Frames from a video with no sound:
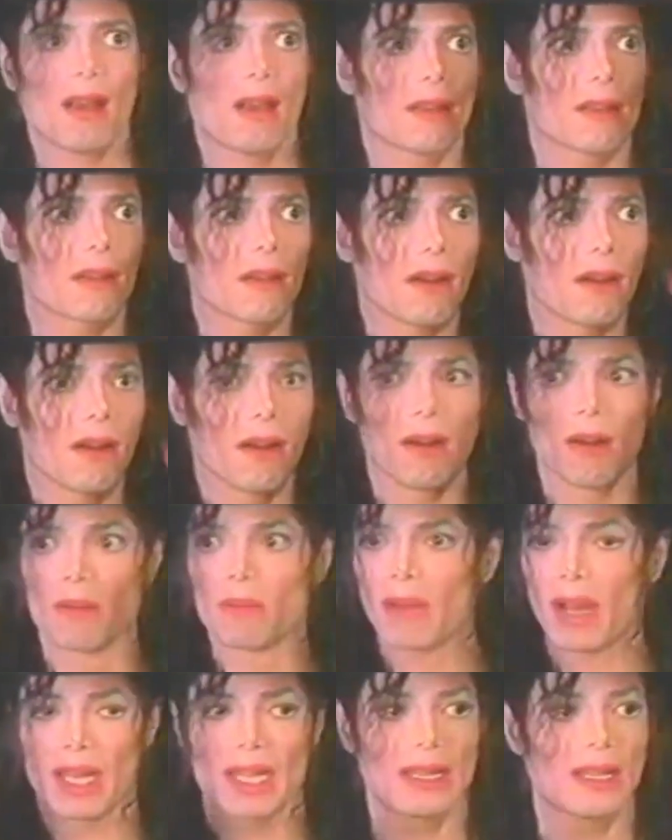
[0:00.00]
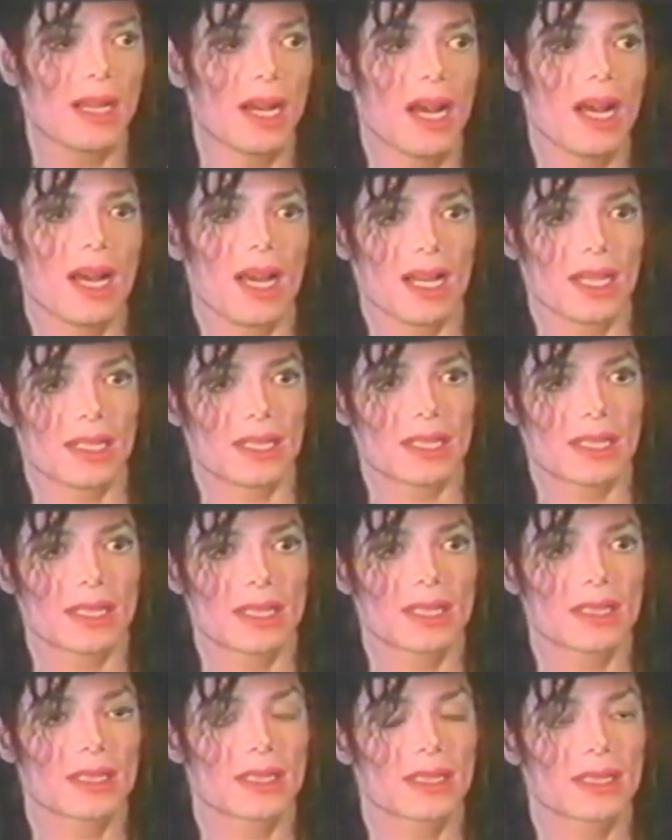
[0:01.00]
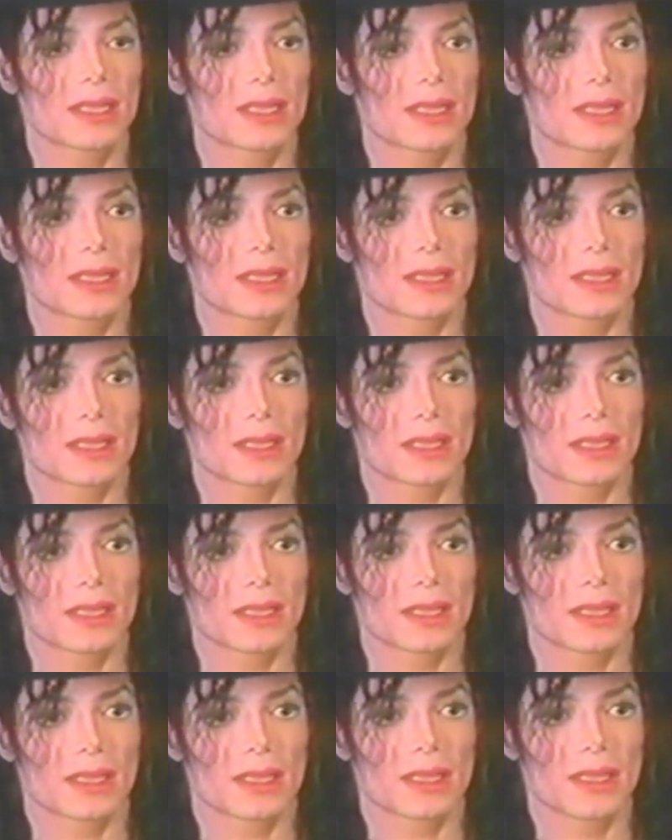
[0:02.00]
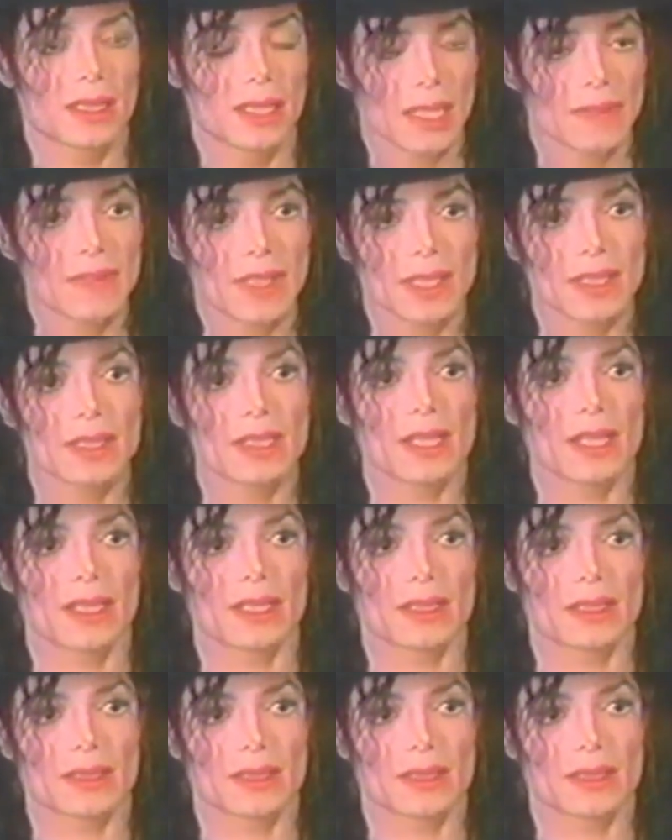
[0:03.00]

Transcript: You go, oh my God. They've done that.